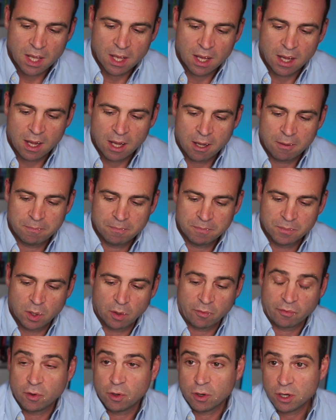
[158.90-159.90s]

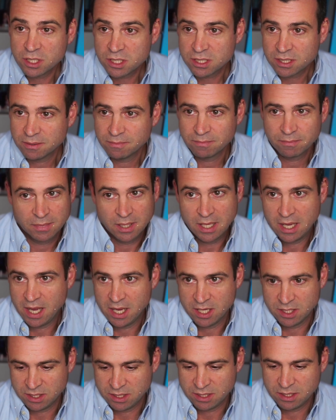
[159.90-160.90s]
Of course,
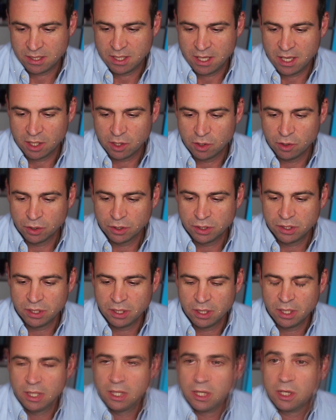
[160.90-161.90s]
as a good
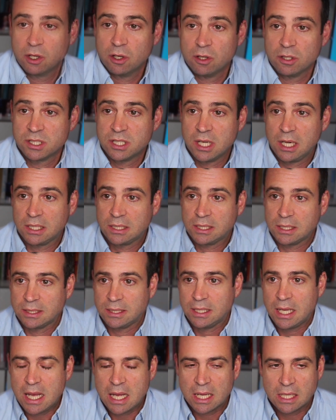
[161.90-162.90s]
consultant
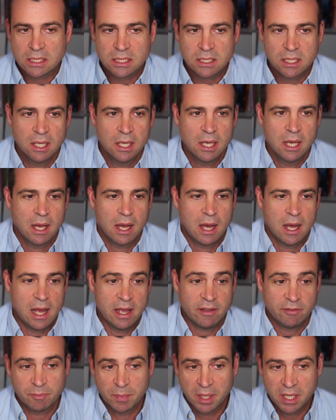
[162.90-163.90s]
does,
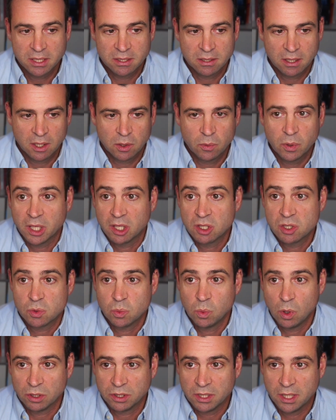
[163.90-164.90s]
I've made a quick
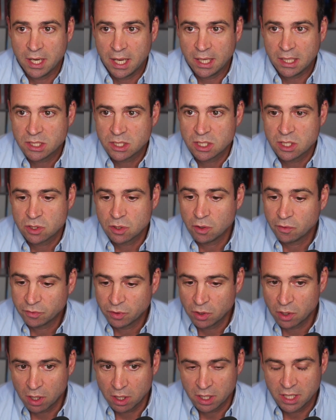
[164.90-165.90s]
SWOT analysis of
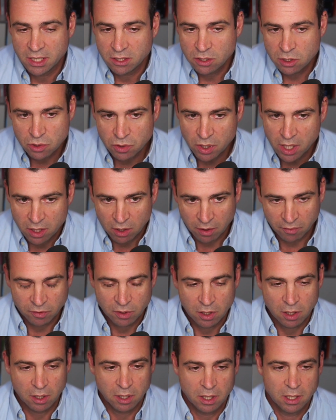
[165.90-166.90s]
their industry and of
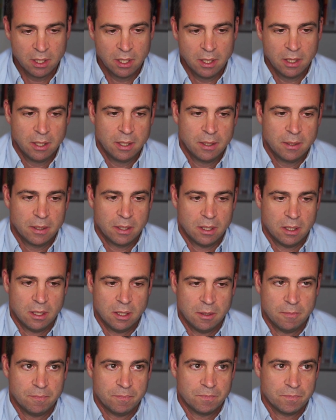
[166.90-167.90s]
their
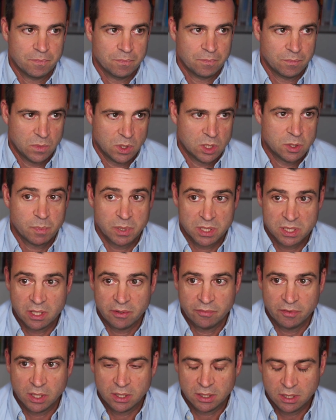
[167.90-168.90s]

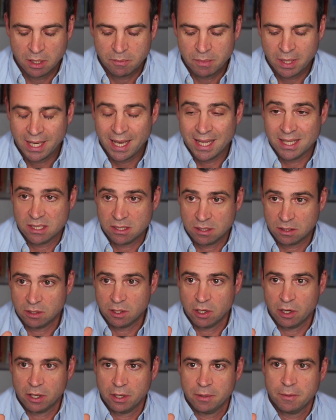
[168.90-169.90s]
specific team against
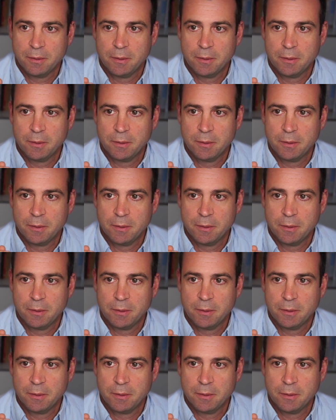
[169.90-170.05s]
their